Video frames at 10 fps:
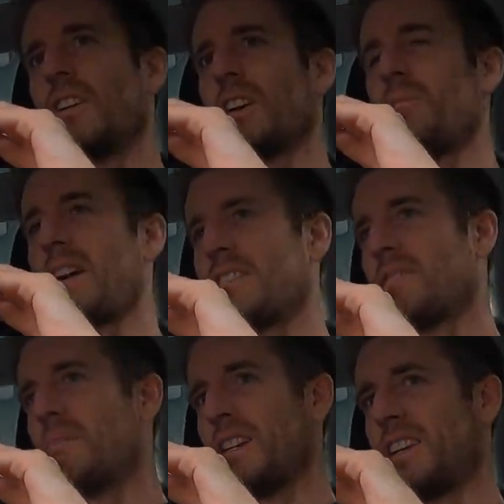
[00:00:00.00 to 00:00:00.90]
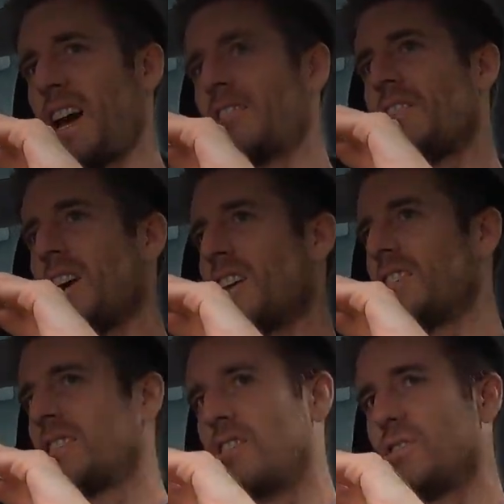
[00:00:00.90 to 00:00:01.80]
Like Matt
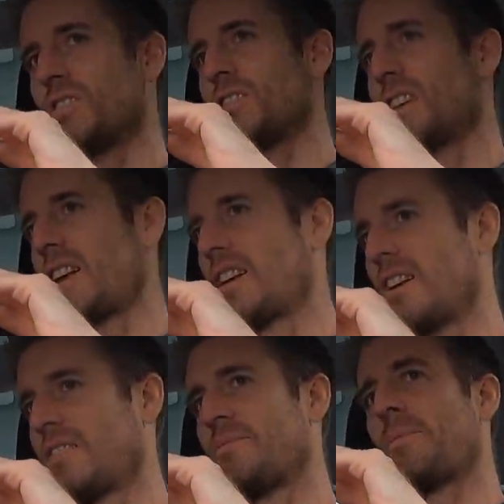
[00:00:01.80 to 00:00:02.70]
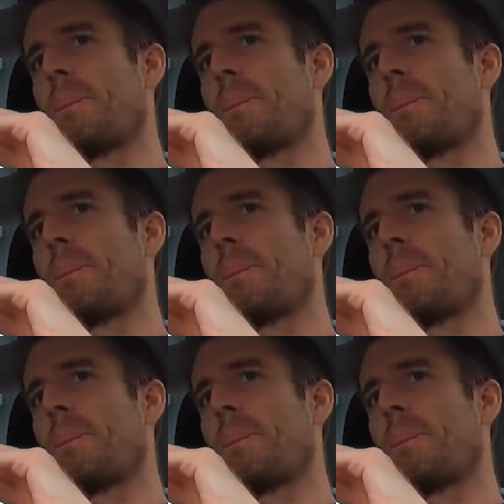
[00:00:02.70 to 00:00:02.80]
Canavan, who's a senator,